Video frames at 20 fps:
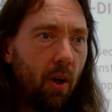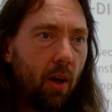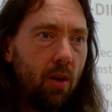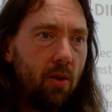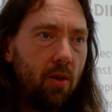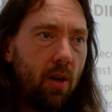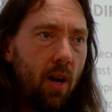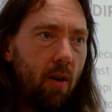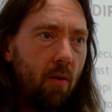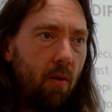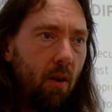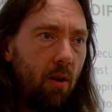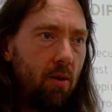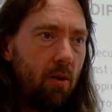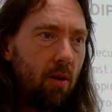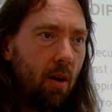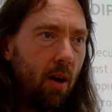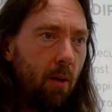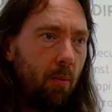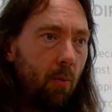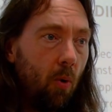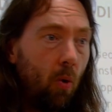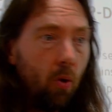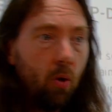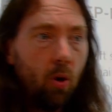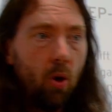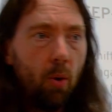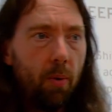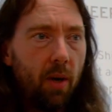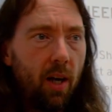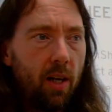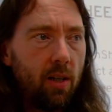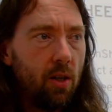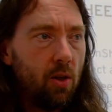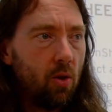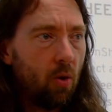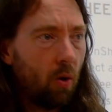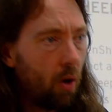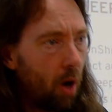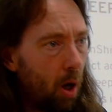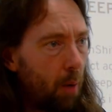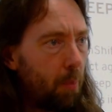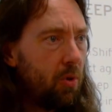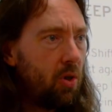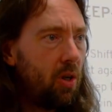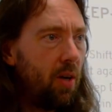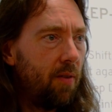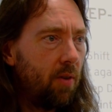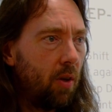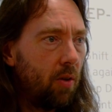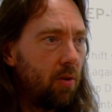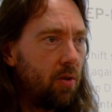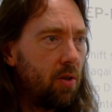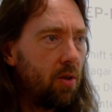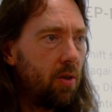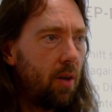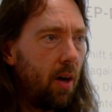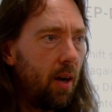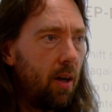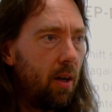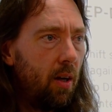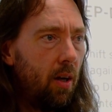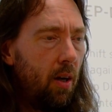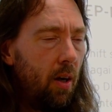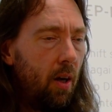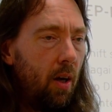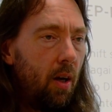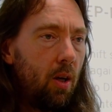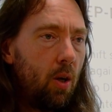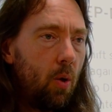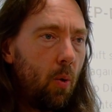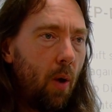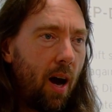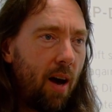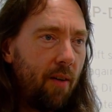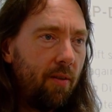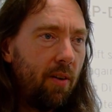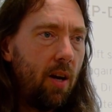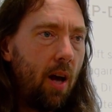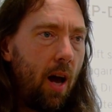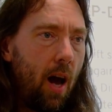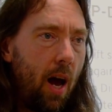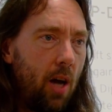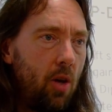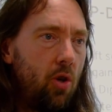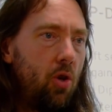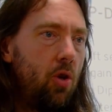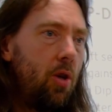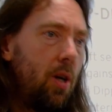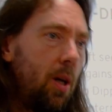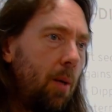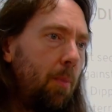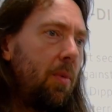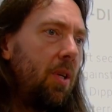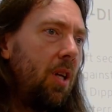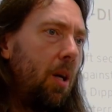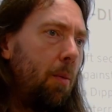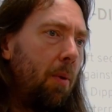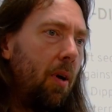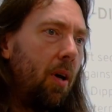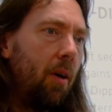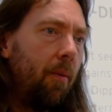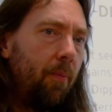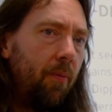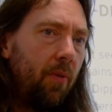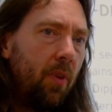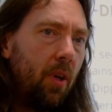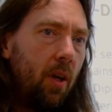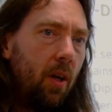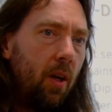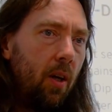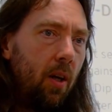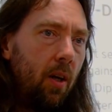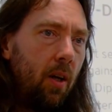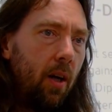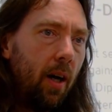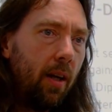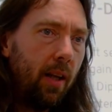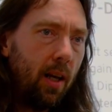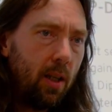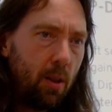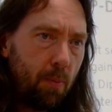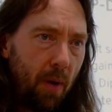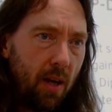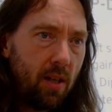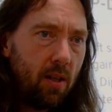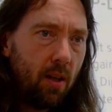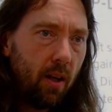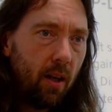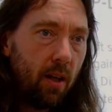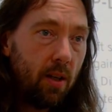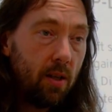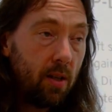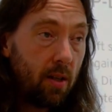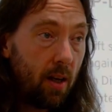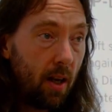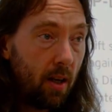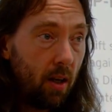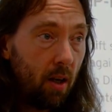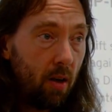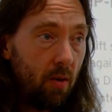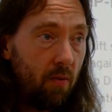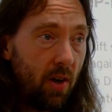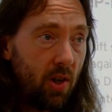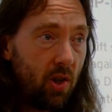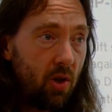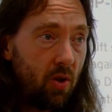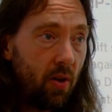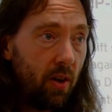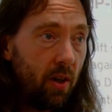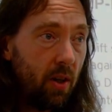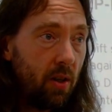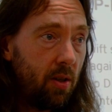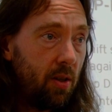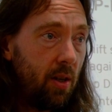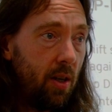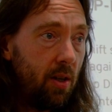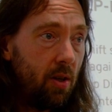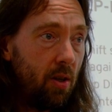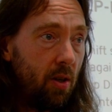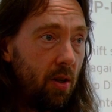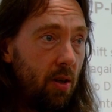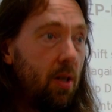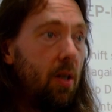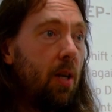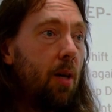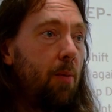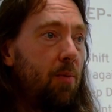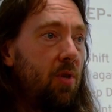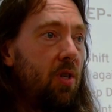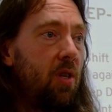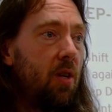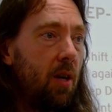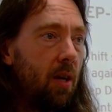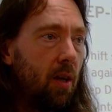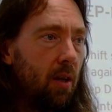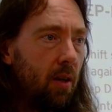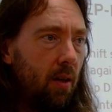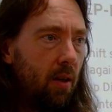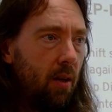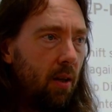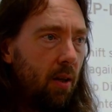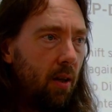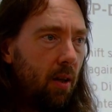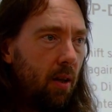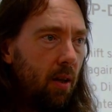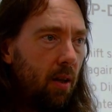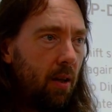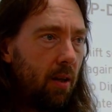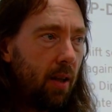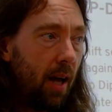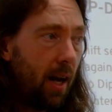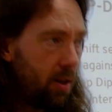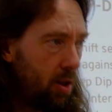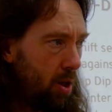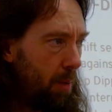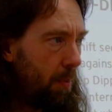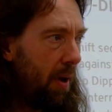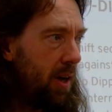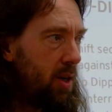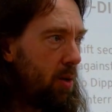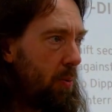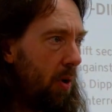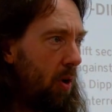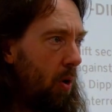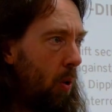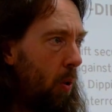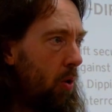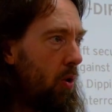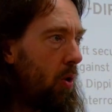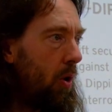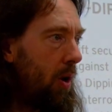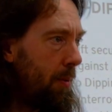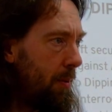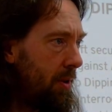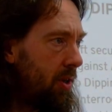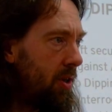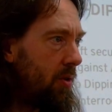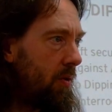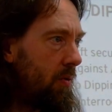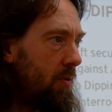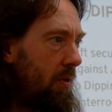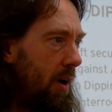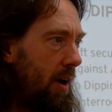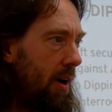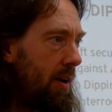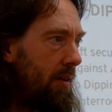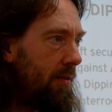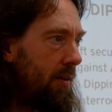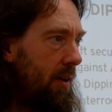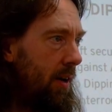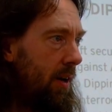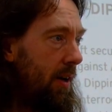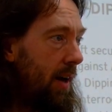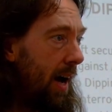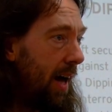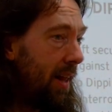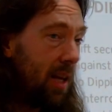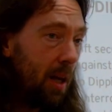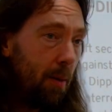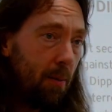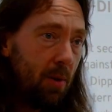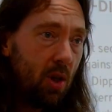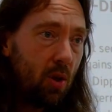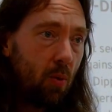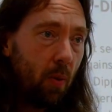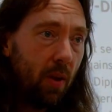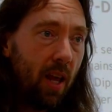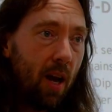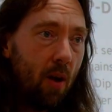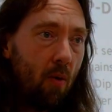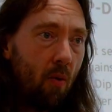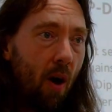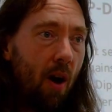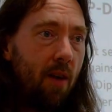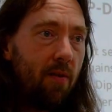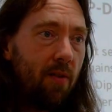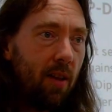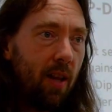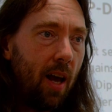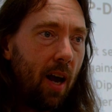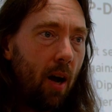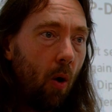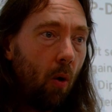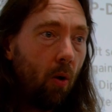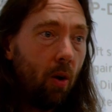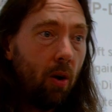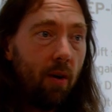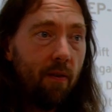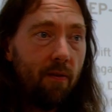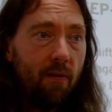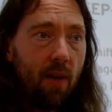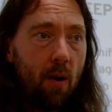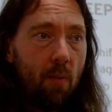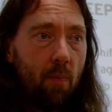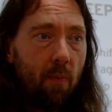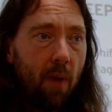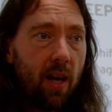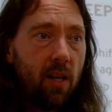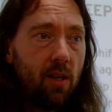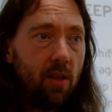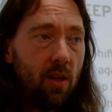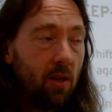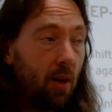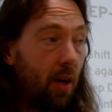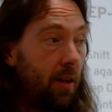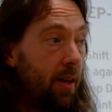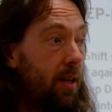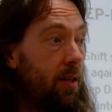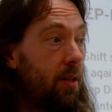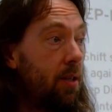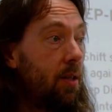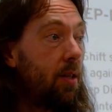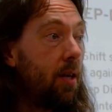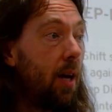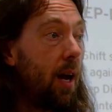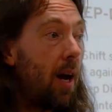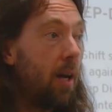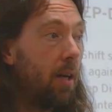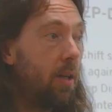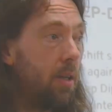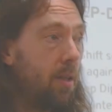a container runtime or Kubernetes or Openshift on site, you have an Edgesheet dipper. And that's basically a standalone registry that sits in your DMZ. That's the place where all your images arrive. And the images, when they arrive in there on an event basis, are then scanned.